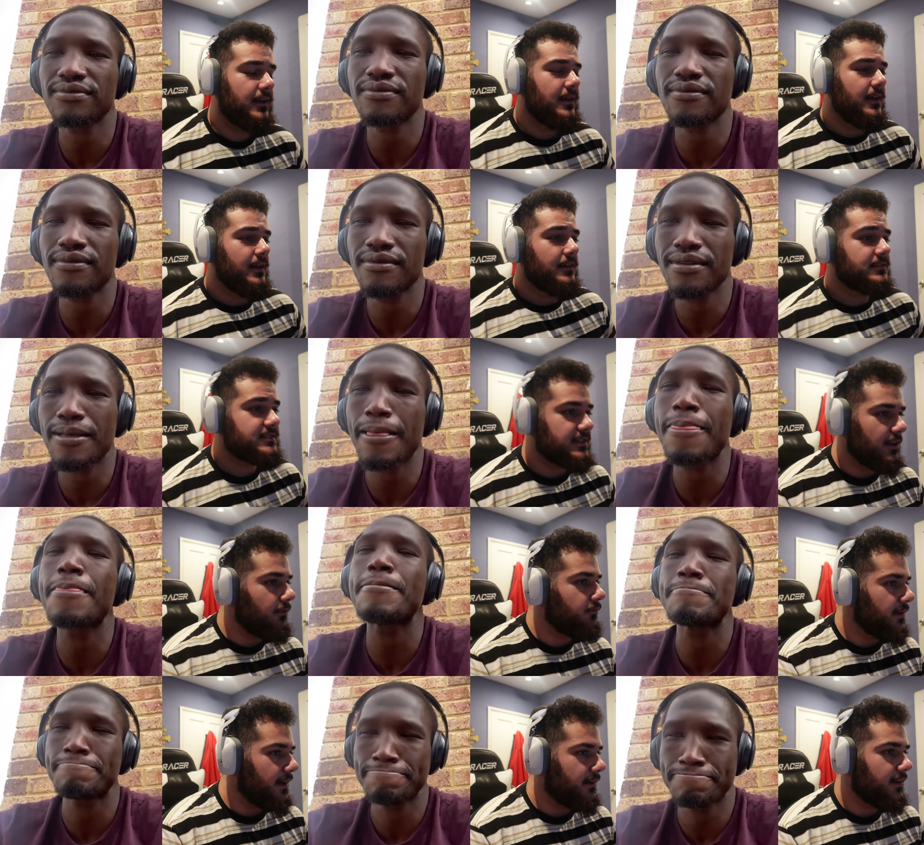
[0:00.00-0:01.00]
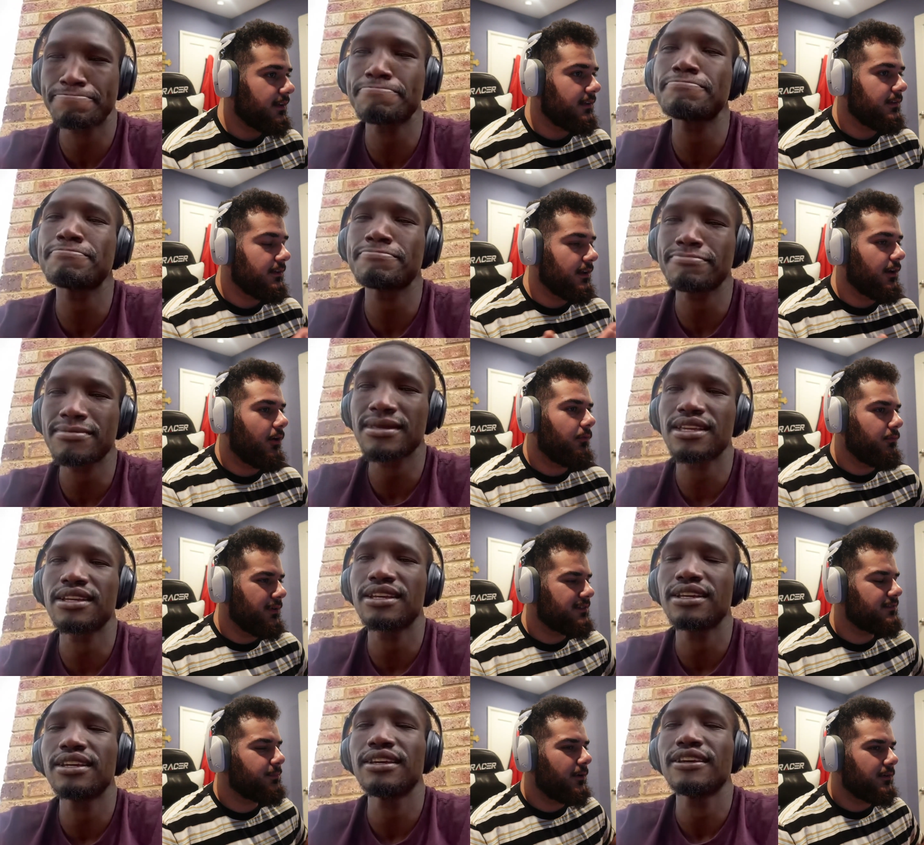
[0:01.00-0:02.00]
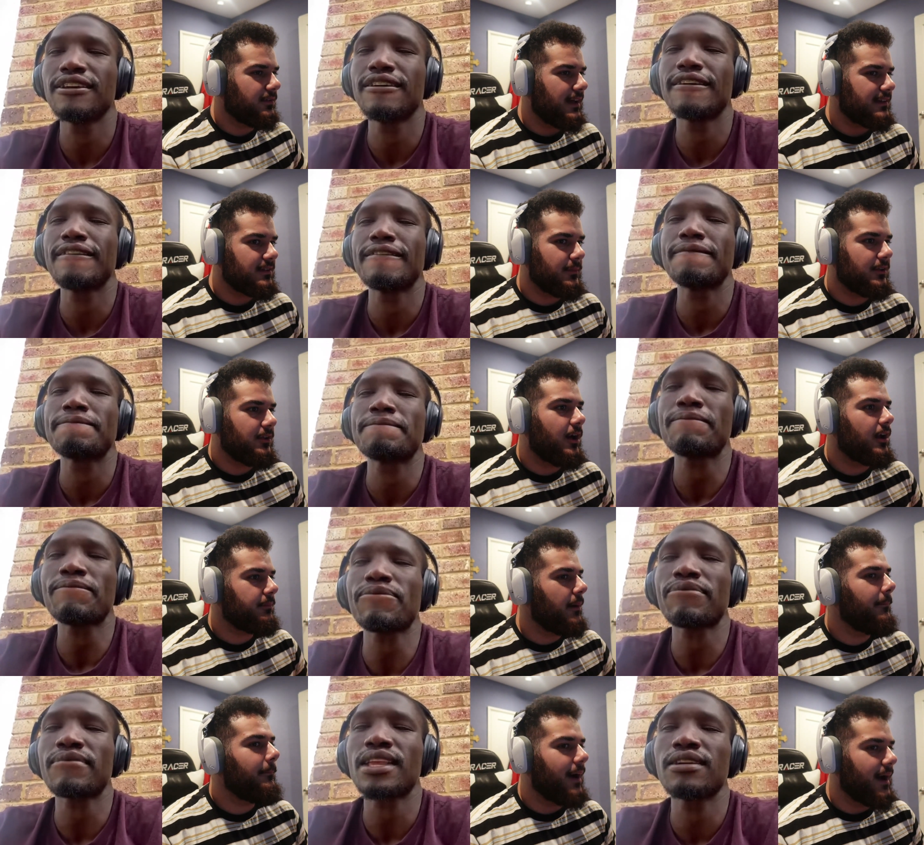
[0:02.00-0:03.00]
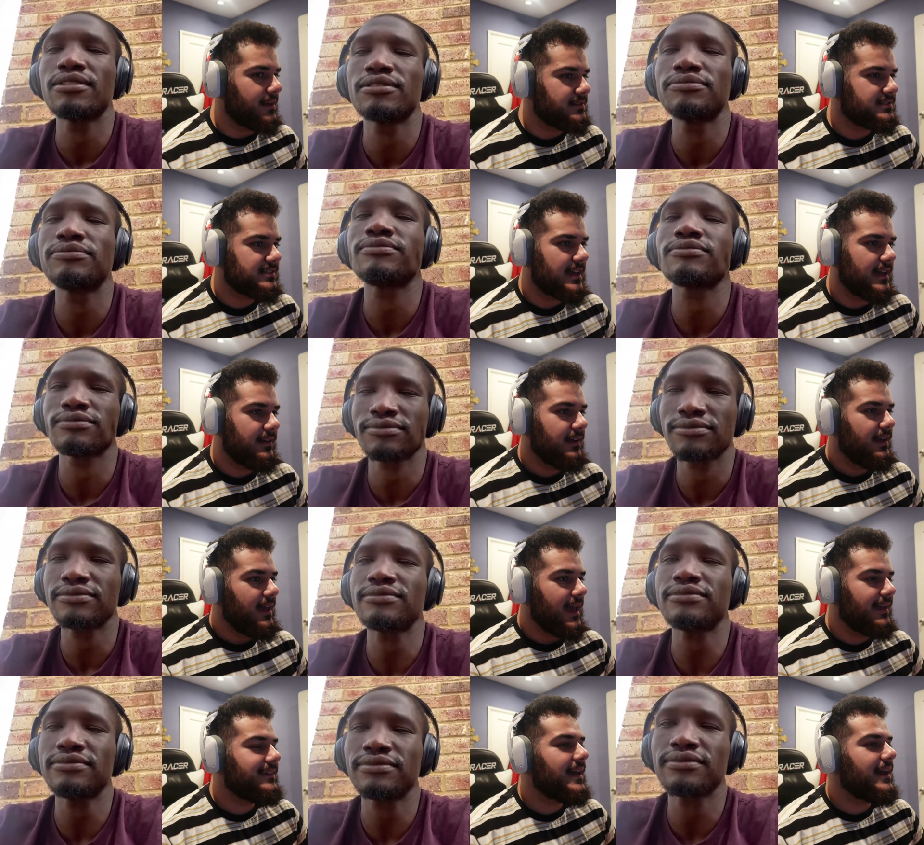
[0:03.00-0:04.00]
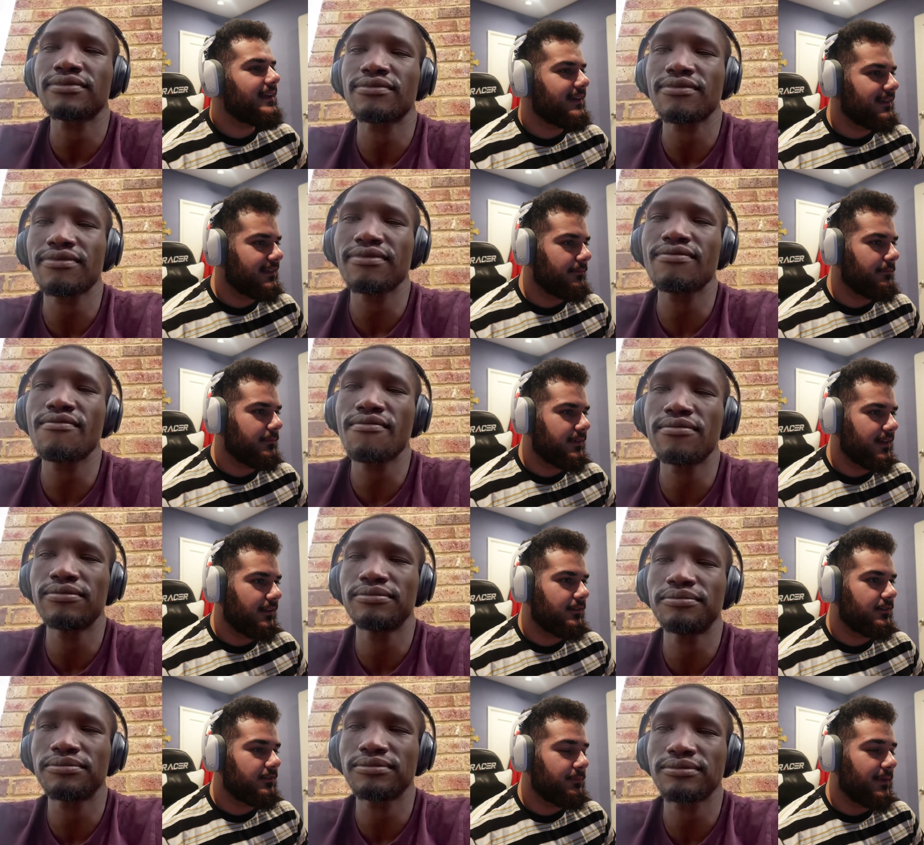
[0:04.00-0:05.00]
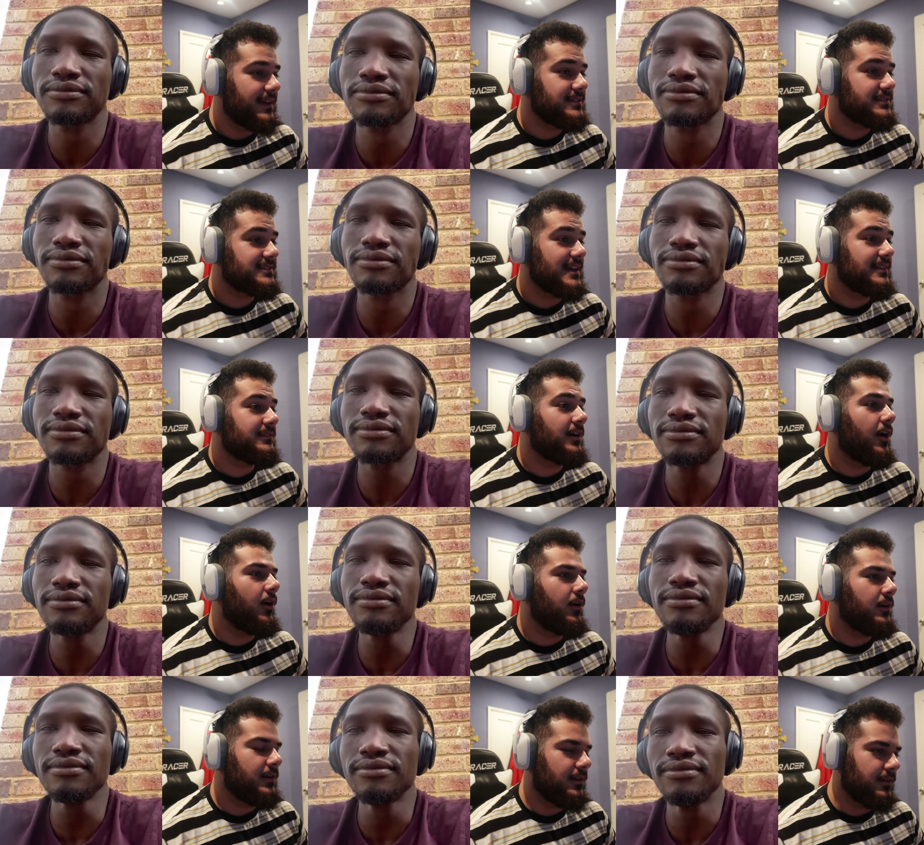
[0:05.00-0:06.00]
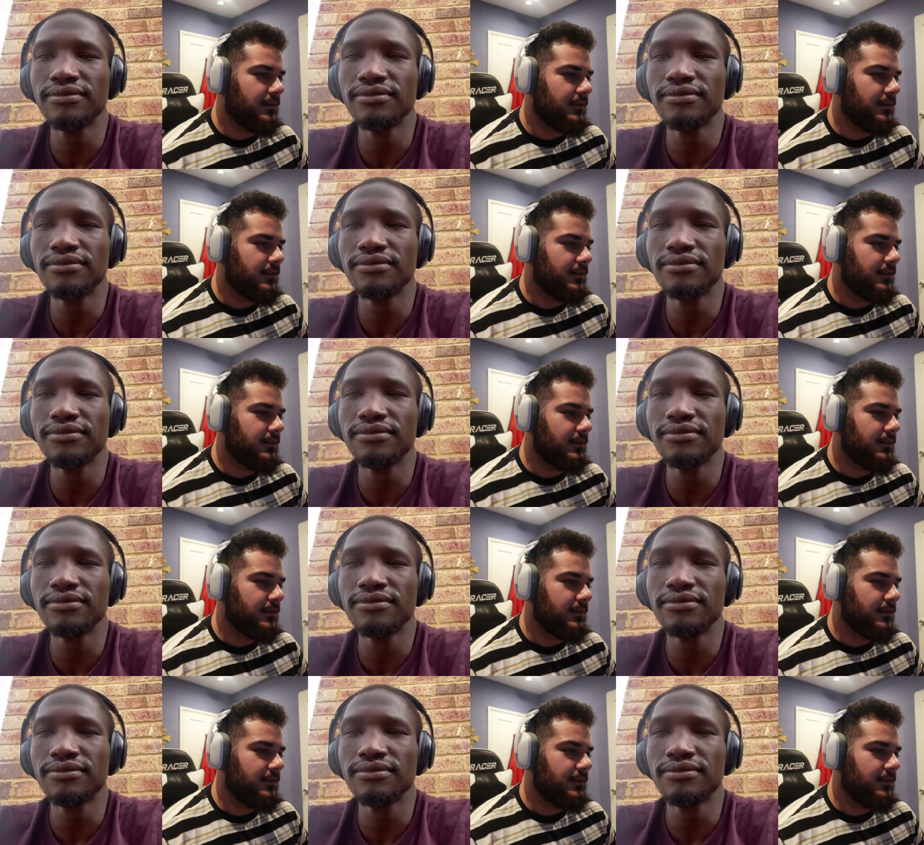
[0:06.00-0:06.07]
Speaker 1: Still very, you know, we spoke last time a lot about mindset and getting in the killer's mindset. The art, your